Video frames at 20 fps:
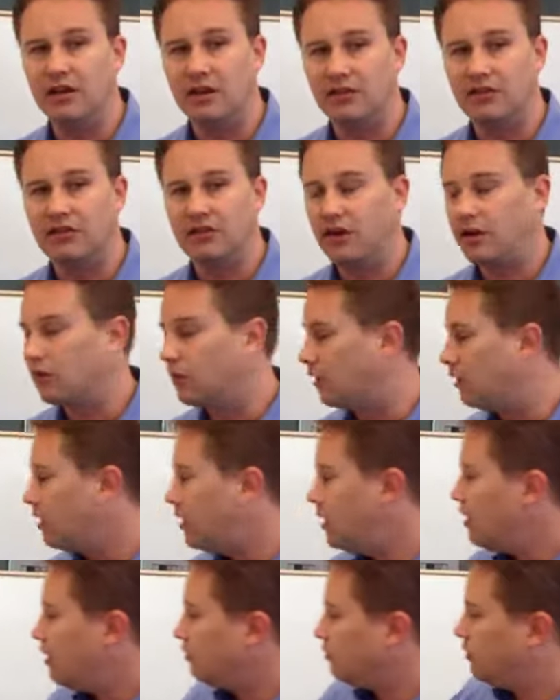etc.
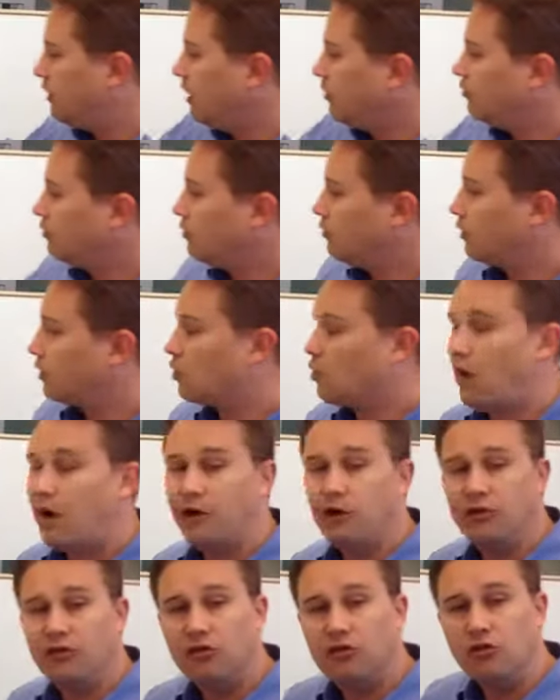So it actually
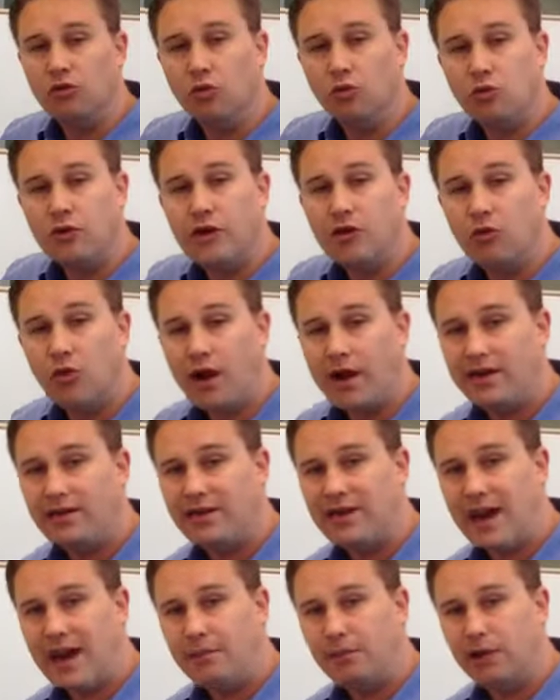requires that you rewrite
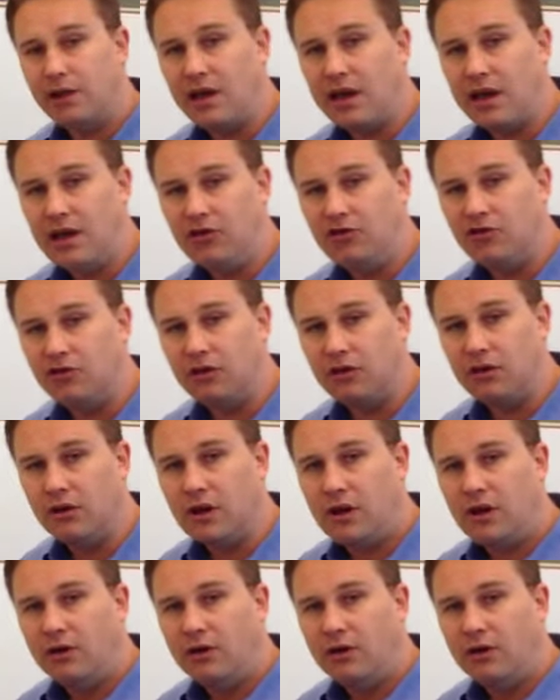the application